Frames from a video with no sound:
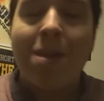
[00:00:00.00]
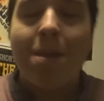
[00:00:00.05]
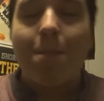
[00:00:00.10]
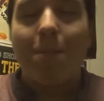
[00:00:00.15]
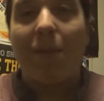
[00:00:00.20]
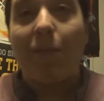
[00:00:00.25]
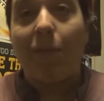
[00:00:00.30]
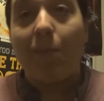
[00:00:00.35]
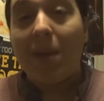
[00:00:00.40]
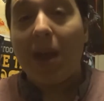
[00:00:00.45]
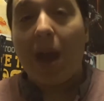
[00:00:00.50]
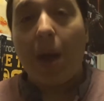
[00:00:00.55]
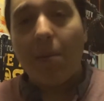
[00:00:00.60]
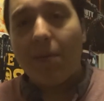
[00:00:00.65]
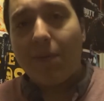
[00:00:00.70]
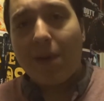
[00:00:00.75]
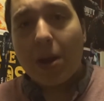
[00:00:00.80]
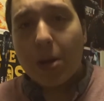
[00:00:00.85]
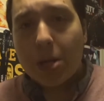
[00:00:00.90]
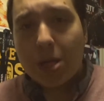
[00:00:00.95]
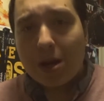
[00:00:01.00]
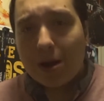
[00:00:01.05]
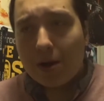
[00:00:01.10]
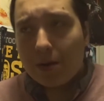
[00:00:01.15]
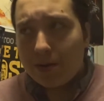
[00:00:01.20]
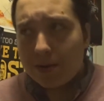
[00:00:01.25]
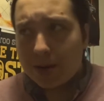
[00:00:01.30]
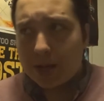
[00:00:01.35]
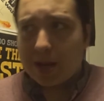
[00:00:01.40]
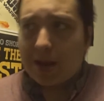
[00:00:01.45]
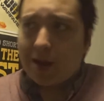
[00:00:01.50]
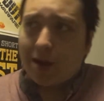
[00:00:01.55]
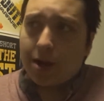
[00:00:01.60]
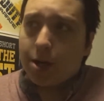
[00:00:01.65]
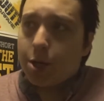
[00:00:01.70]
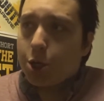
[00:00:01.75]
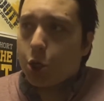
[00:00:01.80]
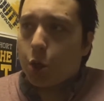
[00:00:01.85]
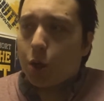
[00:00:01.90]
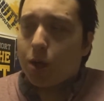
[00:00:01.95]
But for me, I'm a fan of Star Wars, so I
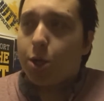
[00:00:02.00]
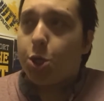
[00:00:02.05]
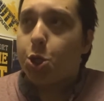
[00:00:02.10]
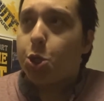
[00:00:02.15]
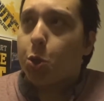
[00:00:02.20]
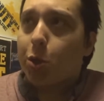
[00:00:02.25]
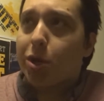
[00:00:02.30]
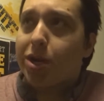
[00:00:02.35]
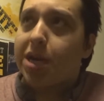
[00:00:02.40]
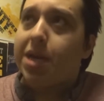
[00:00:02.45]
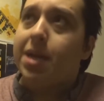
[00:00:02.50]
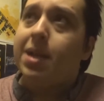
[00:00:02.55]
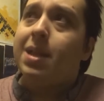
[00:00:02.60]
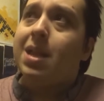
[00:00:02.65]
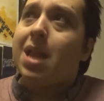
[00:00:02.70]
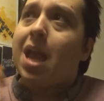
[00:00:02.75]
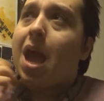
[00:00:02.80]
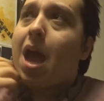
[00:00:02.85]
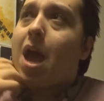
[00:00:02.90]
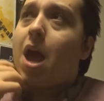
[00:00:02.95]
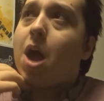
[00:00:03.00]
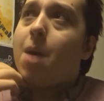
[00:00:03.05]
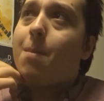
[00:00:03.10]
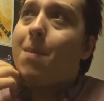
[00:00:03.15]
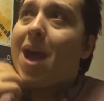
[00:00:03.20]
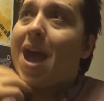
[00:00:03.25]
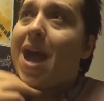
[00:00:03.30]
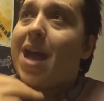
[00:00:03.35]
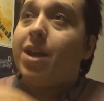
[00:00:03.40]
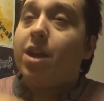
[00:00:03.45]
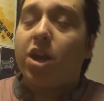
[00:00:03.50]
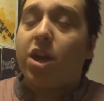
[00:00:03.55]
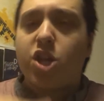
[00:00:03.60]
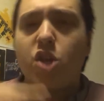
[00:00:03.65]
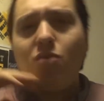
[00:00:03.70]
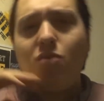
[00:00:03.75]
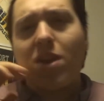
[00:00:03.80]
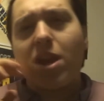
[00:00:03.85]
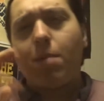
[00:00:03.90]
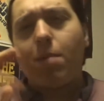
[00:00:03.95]
enjoyed it. And I
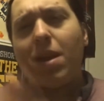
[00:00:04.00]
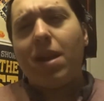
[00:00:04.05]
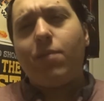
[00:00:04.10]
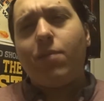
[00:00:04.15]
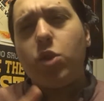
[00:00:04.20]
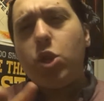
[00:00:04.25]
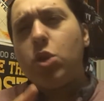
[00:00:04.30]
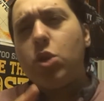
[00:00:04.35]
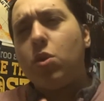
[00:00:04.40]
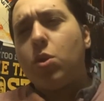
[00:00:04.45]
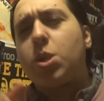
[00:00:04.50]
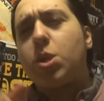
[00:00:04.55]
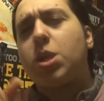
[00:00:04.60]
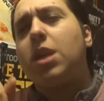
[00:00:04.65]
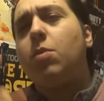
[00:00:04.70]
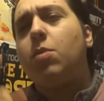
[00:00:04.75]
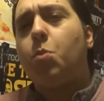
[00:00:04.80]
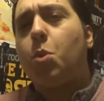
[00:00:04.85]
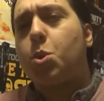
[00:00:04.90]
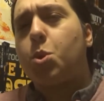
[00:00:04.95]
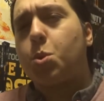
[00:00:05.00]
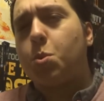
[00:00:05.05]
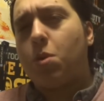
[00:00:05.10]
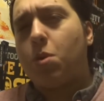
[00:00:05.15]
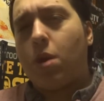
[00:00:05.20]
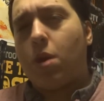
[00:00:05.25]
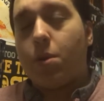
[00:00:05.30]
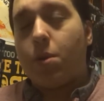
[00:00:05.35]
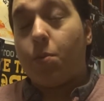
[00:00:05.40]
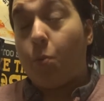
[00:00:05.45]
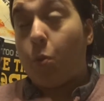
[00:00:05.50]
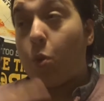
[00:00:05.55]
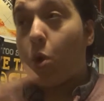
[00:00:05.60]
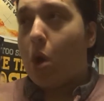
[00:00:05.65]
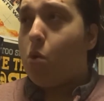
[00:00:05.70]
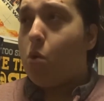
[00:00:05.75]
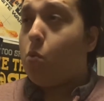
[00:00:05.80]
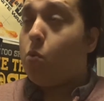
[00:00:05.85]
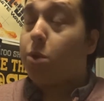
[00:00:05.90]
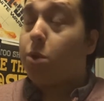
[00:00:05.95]
do recommend, if you do
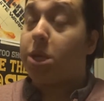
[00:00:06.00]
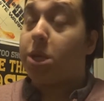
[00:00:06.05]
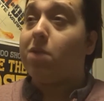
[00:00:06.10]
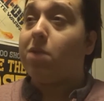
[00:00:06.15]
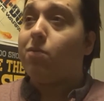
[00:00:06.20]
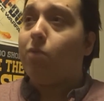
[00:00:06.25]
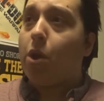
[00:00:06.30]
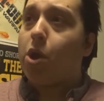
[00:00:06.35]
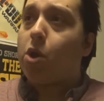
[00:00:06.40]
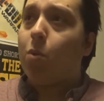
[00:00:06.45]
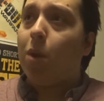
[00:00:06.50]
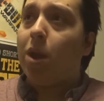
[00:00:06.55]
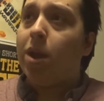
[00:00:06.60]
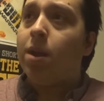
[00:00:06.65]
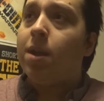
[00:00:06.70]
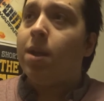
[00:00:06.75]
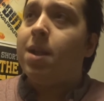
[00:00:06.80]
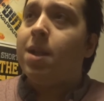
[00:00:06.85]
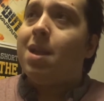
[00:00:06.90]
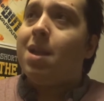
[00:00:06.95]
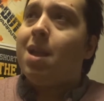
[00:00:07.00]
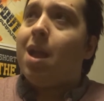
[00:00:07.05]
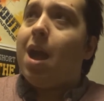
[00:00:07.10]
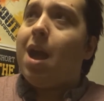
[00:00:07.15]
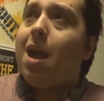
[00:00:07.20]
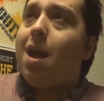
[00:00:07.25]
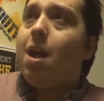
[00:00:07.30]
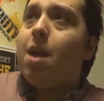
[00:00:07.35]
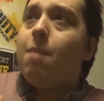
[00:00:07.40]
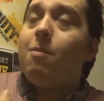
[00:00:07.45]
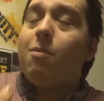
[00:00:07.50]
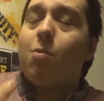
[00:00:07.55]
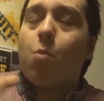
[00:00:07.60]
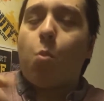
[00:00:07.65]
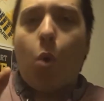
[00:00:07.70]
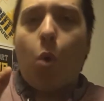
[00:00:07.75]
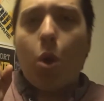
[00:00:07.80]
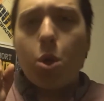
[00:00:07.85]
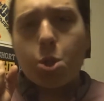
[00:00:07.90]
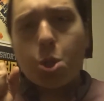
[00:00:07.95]
go see Rogue One,
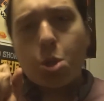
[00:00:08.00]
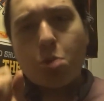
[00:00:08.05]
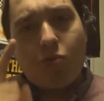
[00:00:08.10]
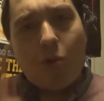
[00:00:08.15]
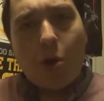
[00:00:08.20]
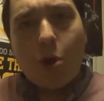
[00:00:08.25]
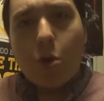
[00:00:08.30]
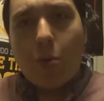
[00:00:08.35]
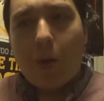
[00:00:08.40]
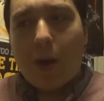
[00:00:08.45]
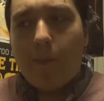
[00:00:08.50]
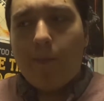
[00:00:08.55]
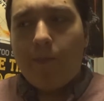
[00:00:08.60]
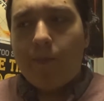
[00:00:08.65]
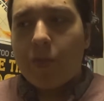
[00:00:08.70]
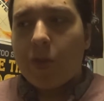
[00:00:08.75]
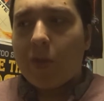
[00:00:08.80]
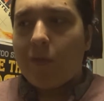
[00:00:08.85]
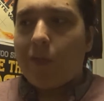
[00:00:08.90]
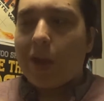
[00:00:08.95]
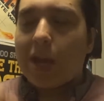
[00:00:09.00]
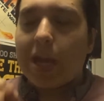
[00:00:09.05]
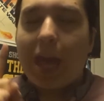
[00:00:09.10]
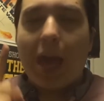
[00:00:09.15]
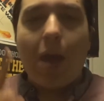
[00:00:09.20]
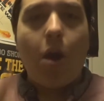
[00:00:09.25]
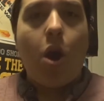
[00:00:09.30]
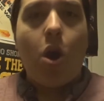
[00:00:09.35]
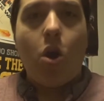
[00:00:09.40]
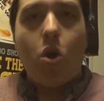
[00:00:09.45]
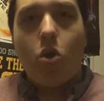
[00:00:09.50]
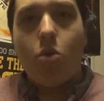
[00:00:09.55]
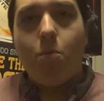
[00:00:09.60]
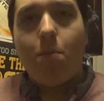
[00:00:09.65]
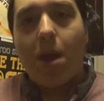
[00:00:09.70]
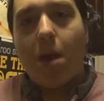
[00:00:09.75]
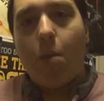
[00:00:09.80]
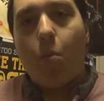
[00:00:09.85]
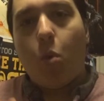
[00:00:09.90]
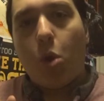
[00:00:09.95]
watch Rogue One, then get
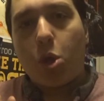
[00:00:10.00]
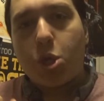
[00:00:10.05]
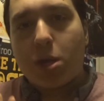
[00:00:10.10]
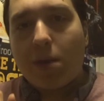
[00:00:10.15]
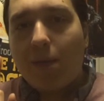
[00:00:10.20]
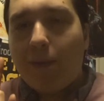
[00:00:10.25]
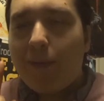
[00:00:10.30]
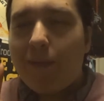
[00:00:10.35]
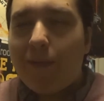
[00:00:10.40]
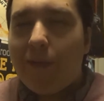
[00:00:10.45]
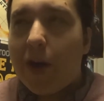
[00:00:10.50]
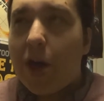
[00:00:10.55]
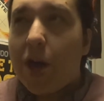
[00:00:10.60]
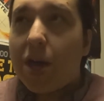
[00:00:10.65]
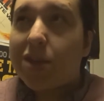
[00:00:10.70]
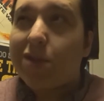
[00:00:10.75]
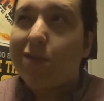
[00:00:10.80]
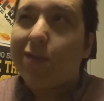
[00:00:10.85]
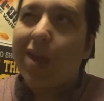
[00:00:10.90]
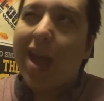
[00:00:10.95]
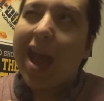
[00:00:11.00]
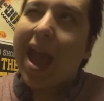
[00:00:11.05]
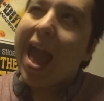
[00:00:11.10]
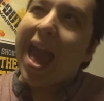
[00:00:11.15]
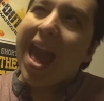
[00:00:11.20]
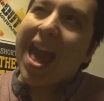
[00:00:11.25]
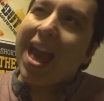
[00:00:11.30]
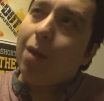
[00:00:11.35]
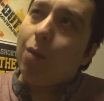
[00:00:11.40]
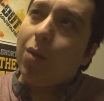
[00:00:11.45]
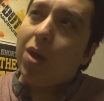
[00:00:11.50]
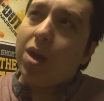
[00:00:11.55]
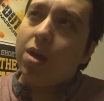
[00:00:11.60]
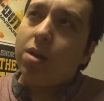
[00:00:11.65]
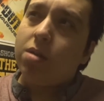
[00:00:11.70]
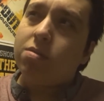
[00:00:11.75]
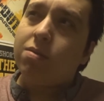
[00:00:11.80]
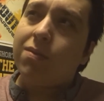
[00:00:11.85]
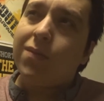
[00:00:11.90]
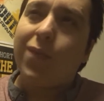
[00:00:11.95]
home and watch the first hour,
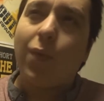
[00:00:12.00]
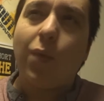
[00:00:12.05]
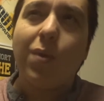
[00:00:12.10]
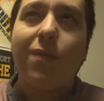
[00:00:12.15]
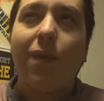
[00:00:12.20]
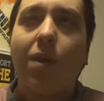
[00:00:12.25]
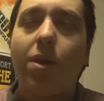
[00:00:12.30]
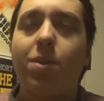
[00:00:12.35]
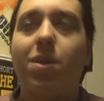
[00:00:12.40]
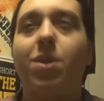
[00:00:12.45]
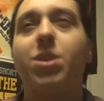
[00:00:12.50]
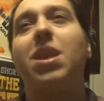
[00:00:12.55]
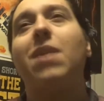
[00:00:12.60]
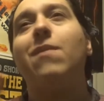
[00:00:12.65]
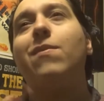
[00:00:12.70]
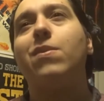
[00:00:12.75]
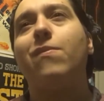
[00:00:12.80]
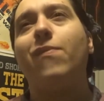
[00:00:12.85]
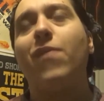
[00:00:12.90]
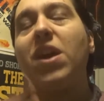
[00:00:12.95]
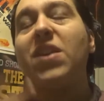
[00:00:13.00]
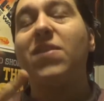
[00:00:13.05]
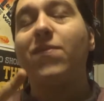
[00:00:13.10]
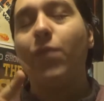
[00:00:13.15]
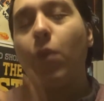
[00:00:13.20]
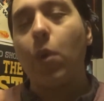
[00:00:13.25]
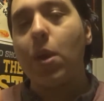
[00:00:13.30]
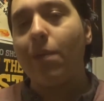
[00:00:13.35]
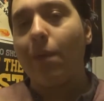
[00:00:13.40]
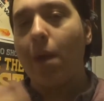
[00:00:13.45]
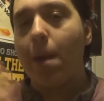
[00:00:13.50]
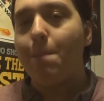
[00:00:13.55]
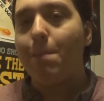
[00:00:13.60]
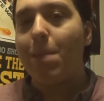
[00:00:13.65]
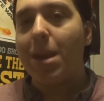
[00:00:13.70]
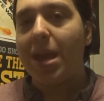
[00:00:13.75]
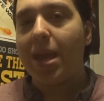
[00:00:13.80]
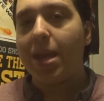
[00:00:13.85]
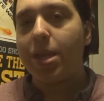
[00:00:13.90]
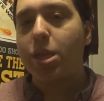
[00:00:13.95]
45, no, say the first 45
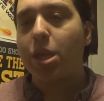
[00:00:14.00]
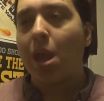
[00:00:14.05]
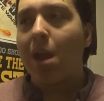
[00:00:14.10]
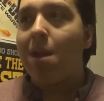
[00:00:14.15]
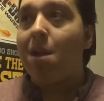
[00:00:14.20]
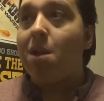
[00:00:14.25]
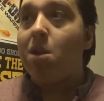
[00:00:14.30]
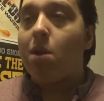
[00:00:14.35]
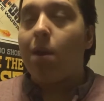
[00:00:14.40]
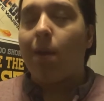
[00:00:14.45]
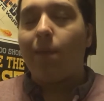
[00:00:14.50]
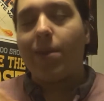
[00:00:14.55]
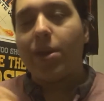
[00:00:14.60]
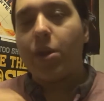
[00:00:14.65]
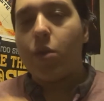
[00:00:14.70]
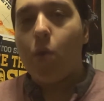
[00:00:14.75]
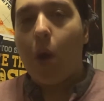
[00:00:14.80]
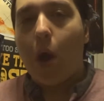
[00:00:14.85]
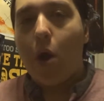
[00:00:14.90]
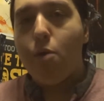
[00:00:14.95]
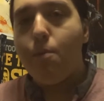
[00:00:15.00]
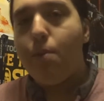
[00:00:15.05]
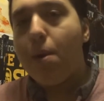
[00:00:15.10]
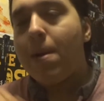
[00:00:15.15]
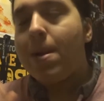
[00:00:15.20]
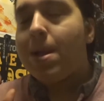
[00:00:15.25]
minutes of A New Hope,